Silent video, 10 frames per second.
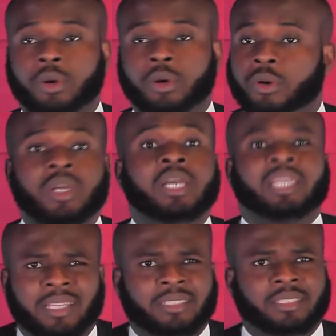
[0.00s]
Or
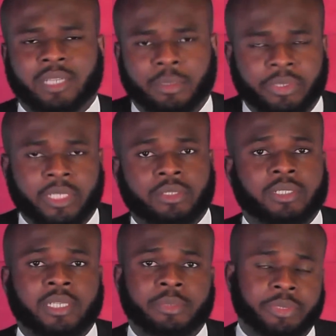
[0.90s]
yes, you can bring it
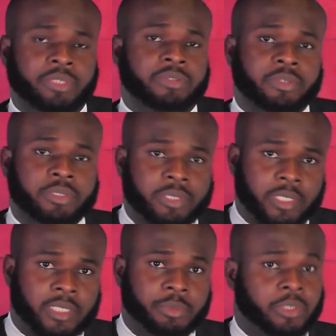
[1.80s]
under breach of
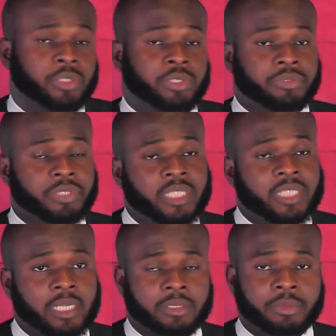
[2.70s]
contract because you've reached
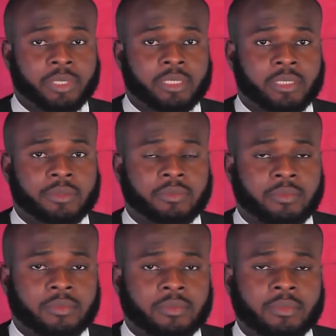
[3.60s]
an agreement
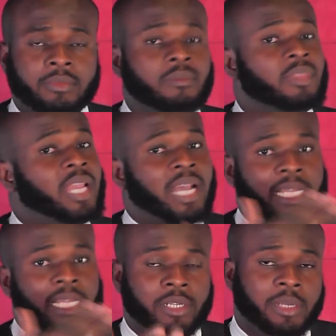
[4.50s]

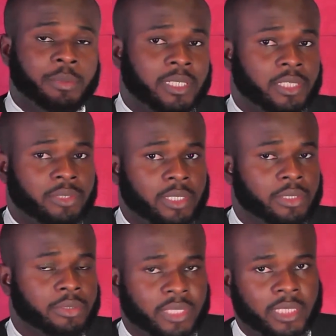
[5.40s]
and the other party is trying
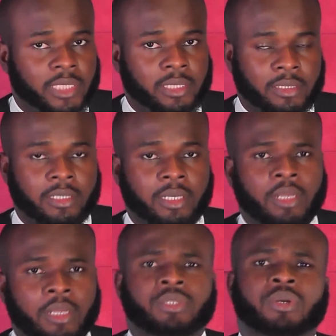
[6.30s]
to rescind it.
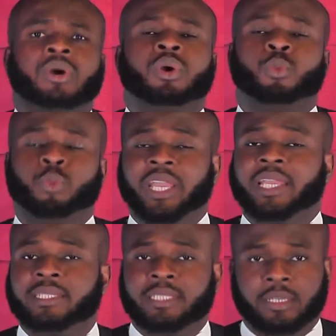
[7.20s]
So where
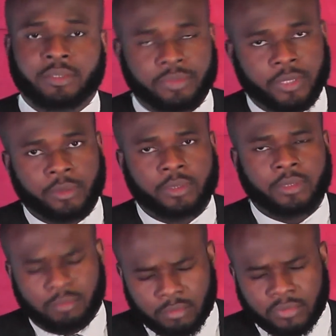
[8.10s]
ADR
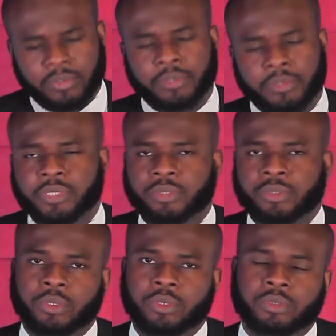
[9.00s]
fails, feel free to
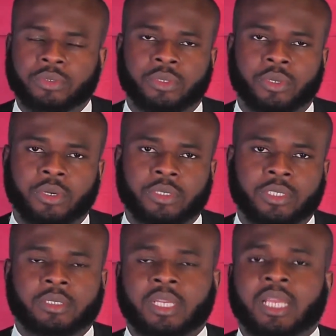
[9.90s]
go to court.